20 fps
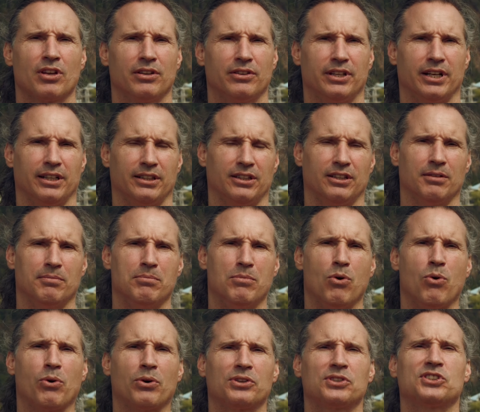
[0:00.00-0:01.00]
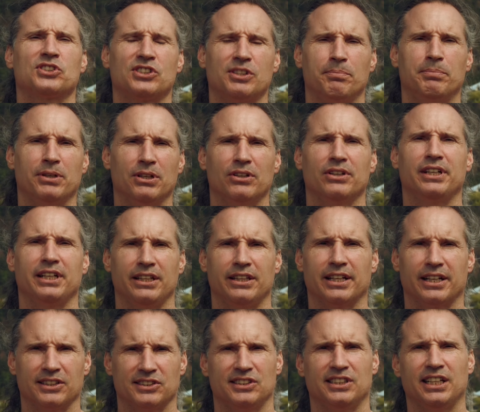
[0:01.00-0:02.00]
that the more stability
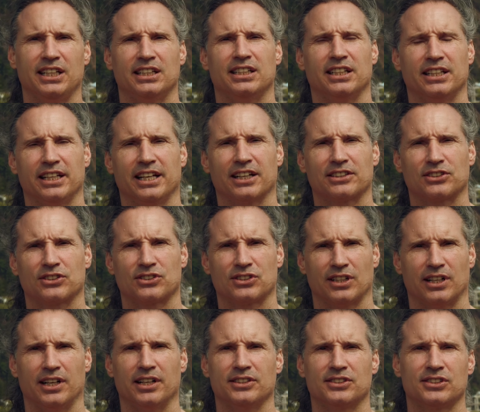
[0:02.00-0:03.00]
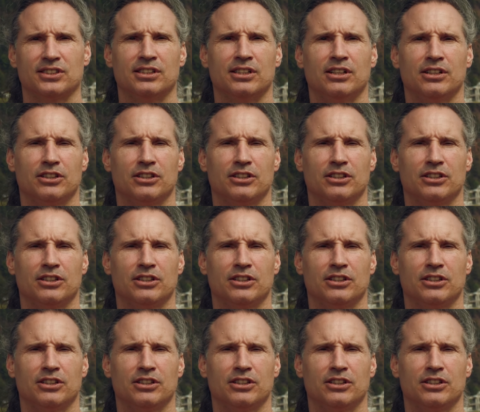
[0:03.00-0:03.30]
that is needed in the exercise,